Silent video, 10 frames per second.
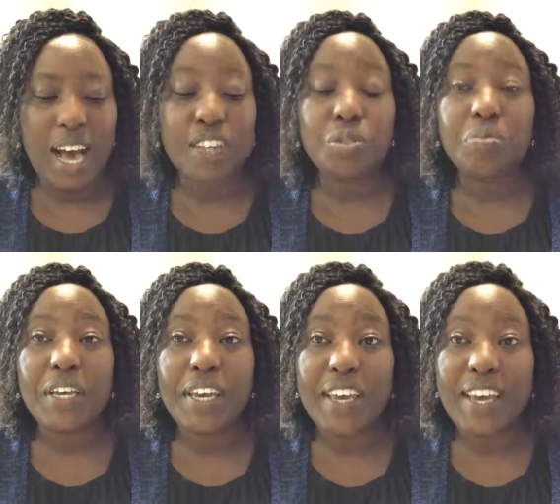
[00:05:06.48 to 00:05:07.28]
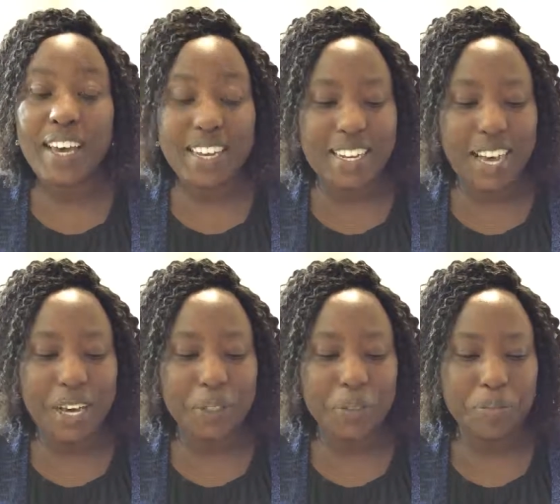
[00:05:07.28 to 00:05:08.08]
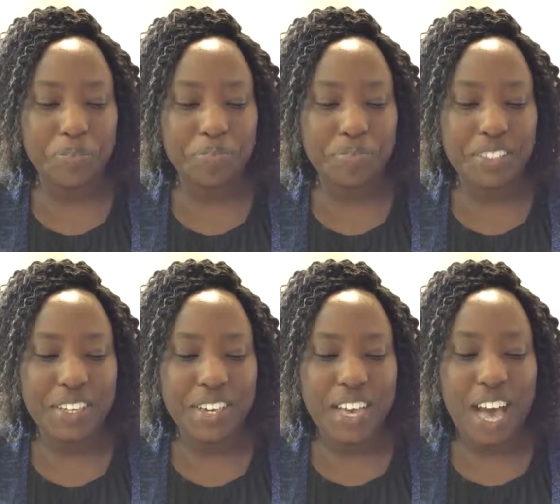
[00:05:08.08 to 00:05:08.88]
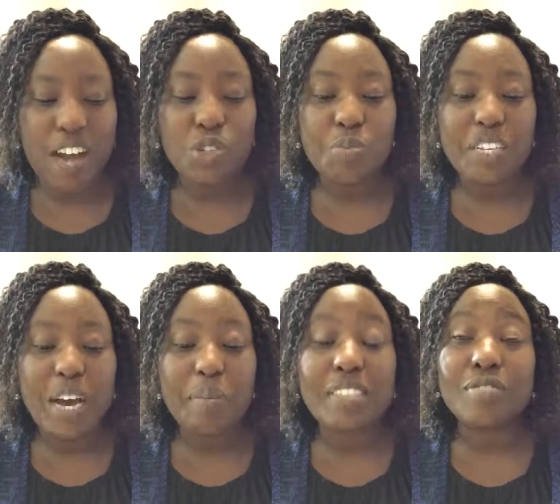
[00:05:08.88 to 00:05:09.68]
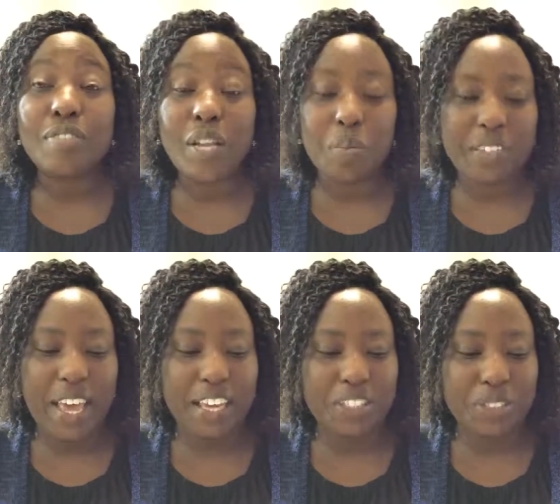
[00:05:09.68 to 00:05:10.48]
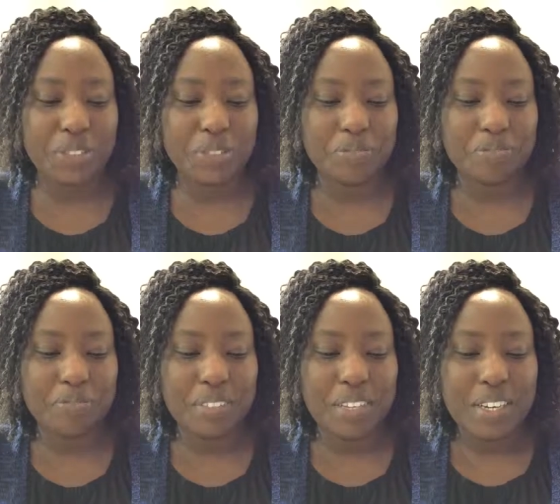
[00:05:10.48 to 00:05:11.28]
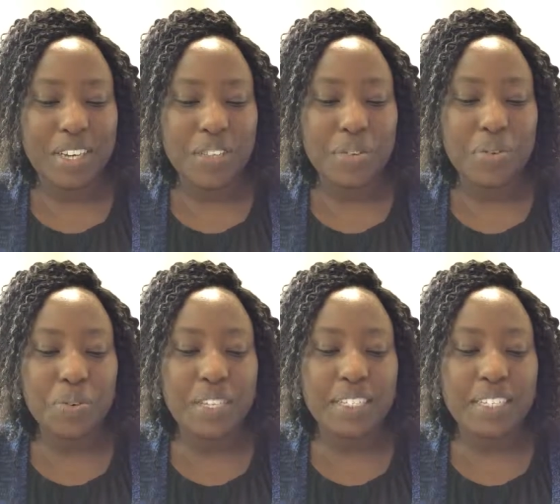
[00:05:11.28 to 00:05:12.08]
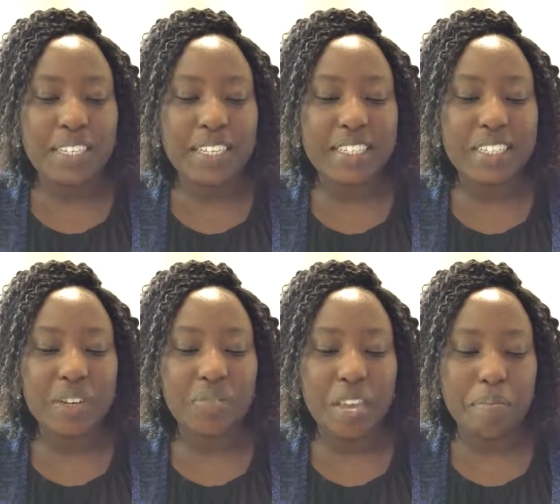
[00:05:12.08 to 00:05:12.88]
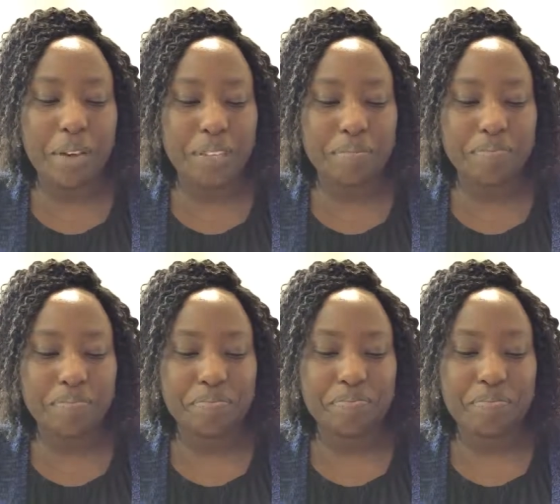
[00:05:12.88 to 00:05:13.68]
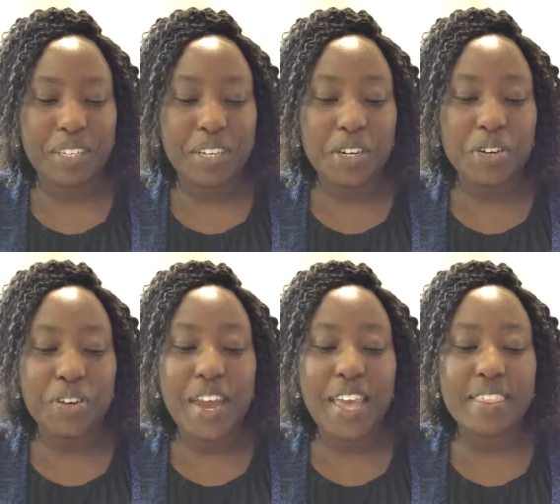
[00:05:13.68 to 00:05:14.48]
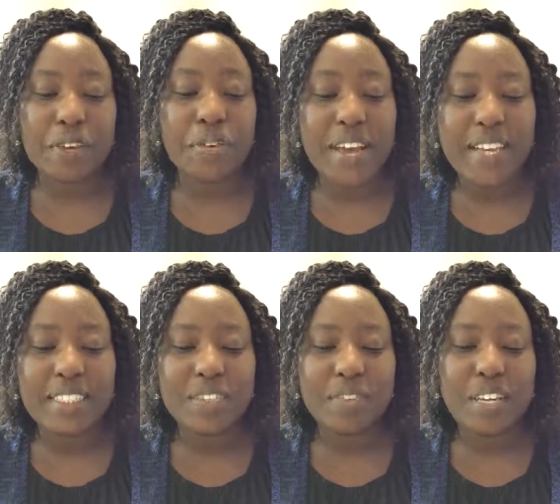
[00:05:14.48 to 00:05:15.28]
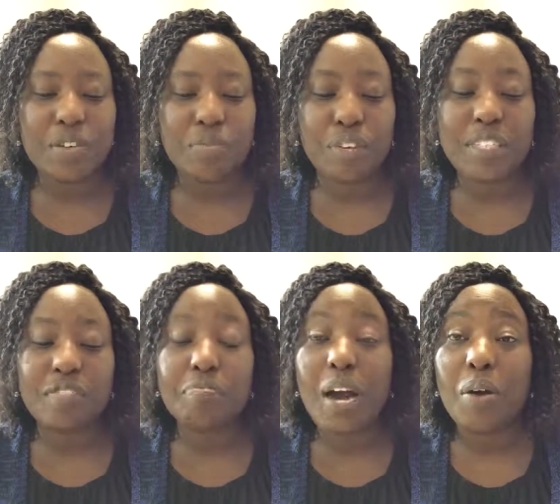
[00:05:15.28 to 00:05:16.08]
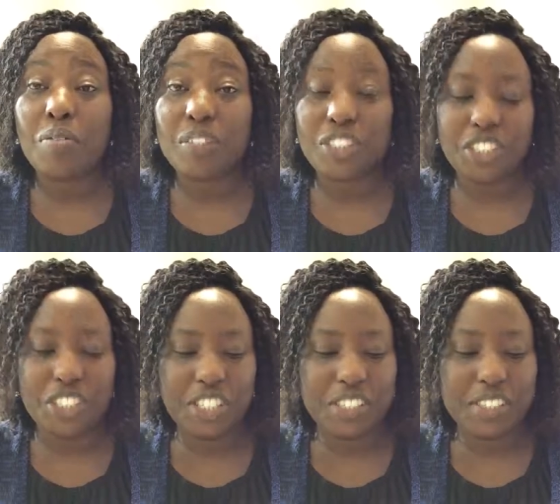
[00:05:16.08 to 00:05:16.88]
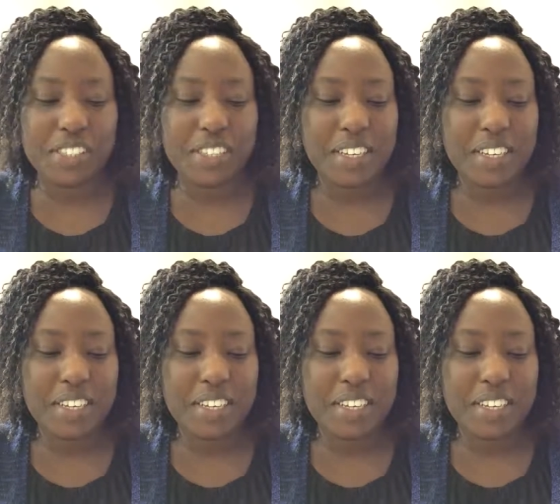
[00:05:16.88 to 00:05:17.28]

How to be here and now. How to become a developed nation through the dignity of labor. Create the creative and innovative power of a genius